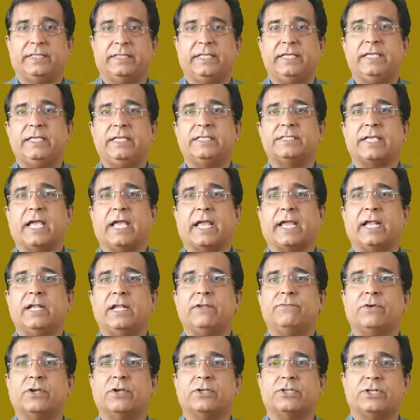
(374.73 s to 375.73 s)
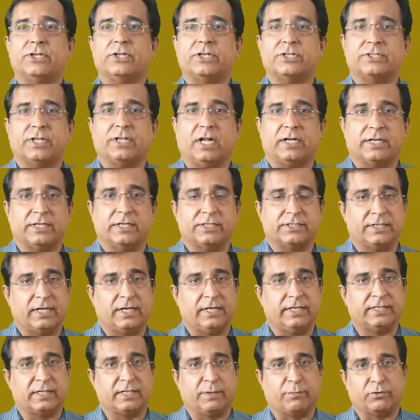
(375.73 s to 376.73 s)
The second function is not
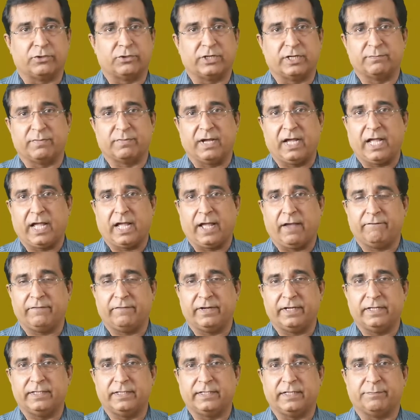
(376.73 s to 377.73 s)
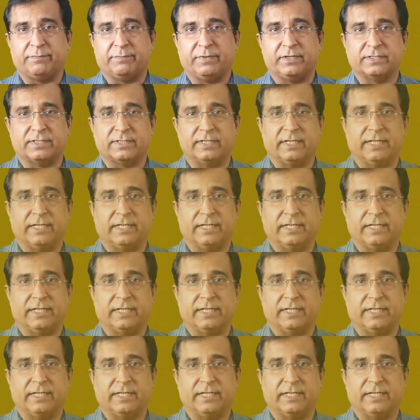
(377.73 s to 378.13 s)
necessarily supported by every DP